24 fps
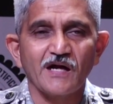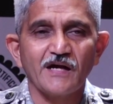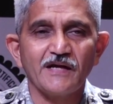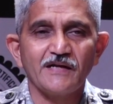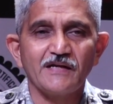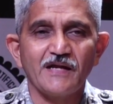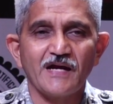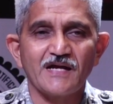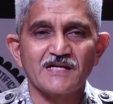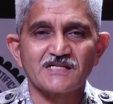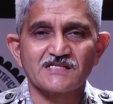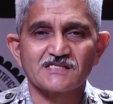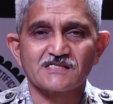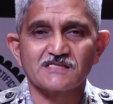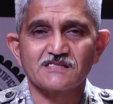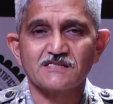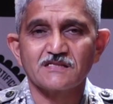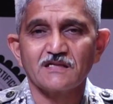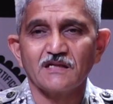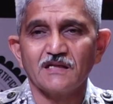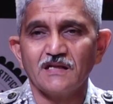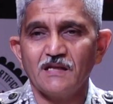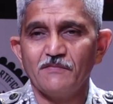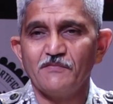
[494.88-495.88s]
Humankind
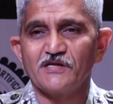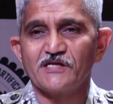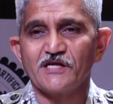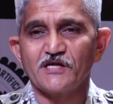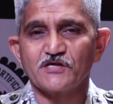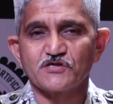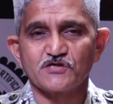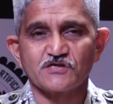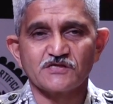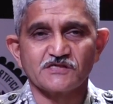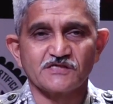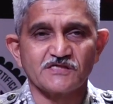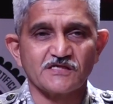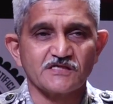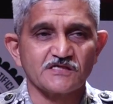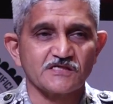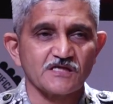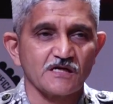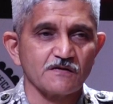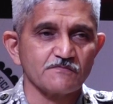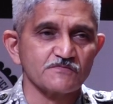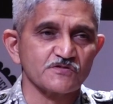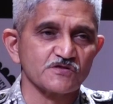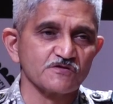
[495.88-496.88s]
has
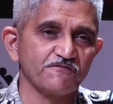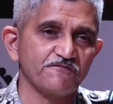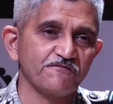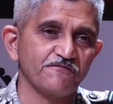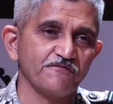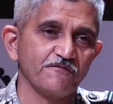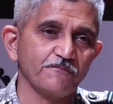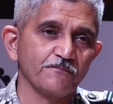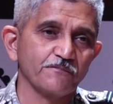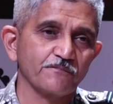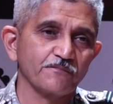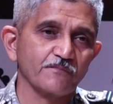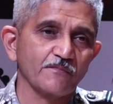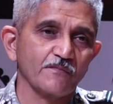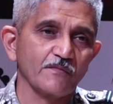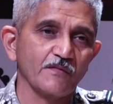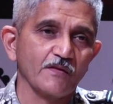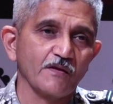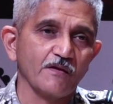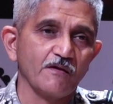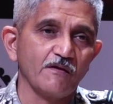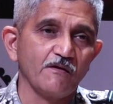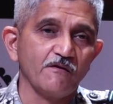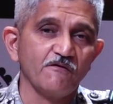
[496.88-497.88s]
limitations in terms of
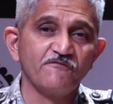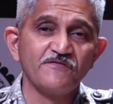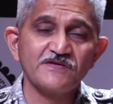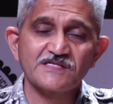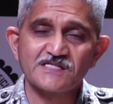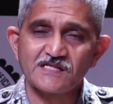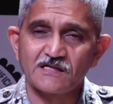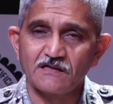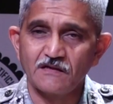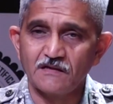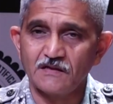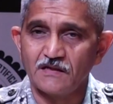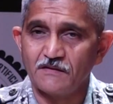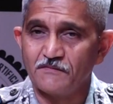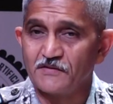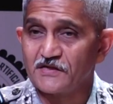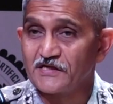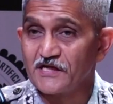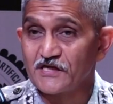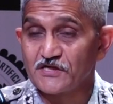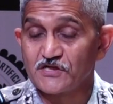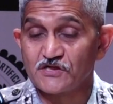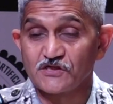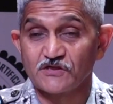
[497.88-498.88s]

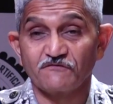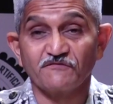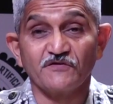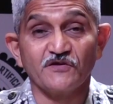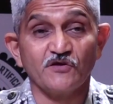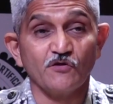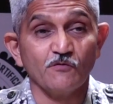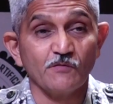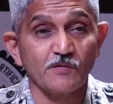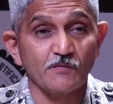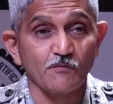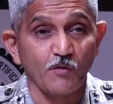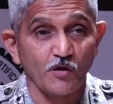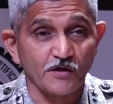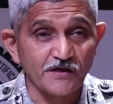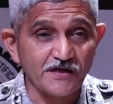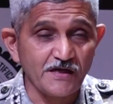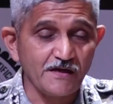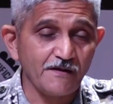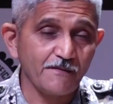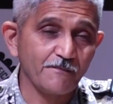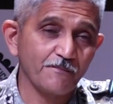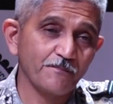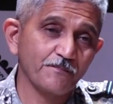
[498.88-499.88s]
physical limitations of the
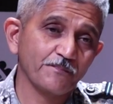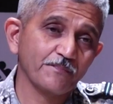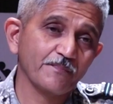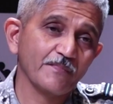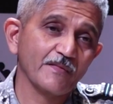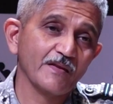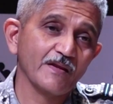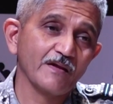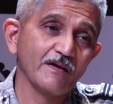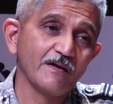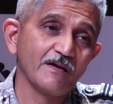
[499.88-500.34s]
human body.